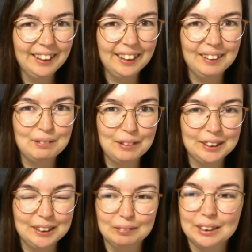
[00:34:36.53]
in
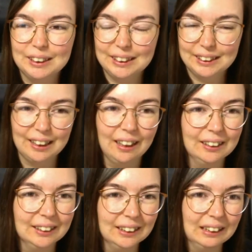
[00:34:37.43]
festivals,
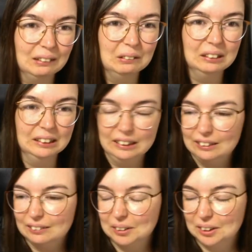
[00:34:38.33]
and
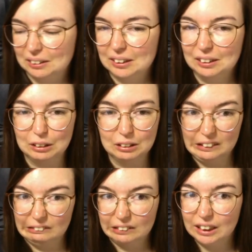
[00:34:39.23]

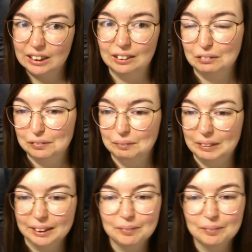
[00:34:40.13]
not for me.